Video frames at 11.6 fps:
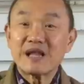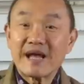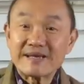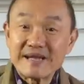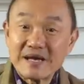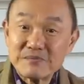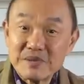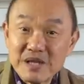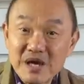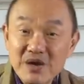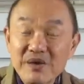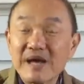like down
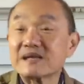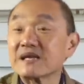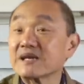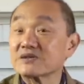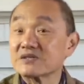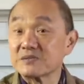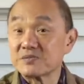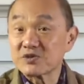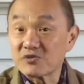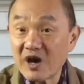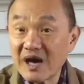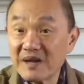below and click on
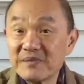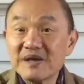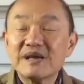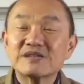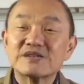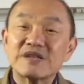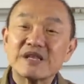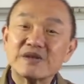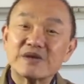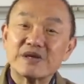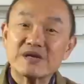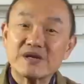subscribe so that
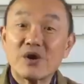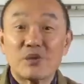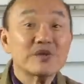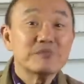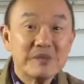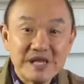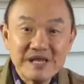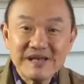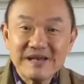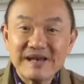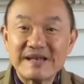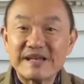you can go with me
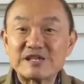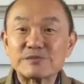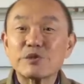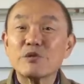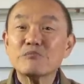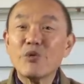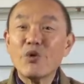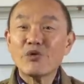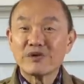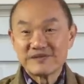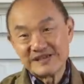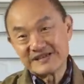and explore
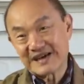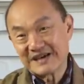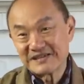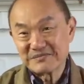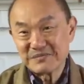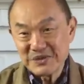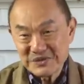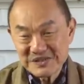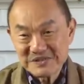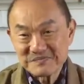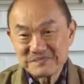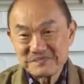more of these kinds of
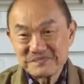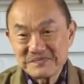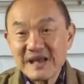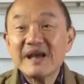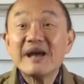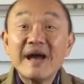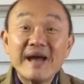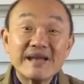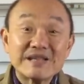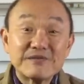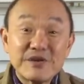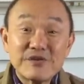boots. Hey,
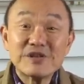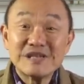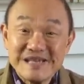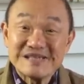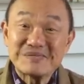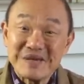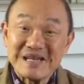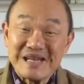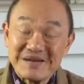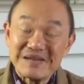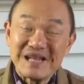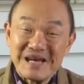at the very least, we can
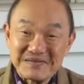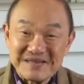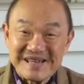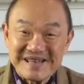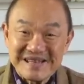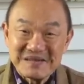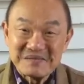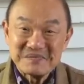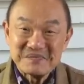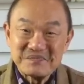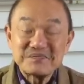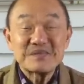have a laugh together.
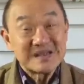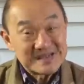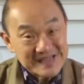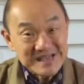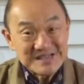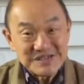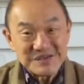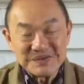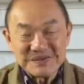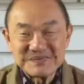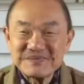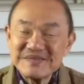Stay
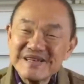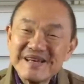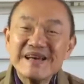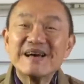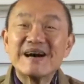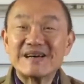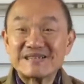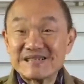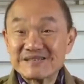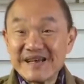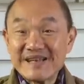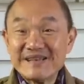tuned.
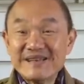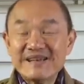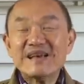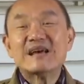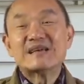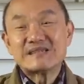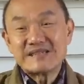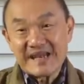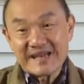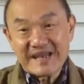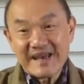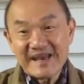Until then,
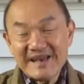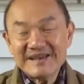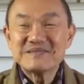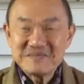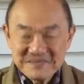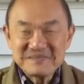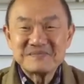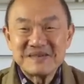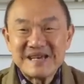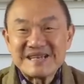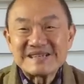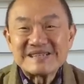take care,
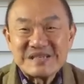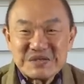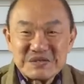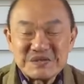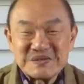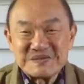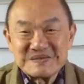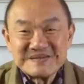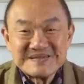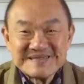and I'll see you soon.